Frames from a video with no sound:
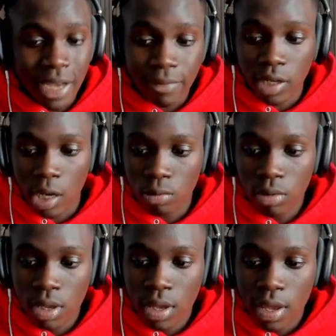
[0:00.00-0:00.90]
have to know.
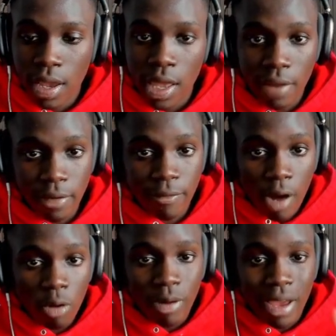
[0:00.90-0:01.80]
And if you
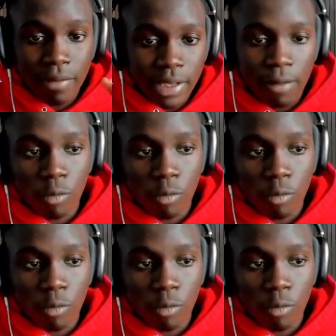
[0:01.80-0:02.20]
follow everything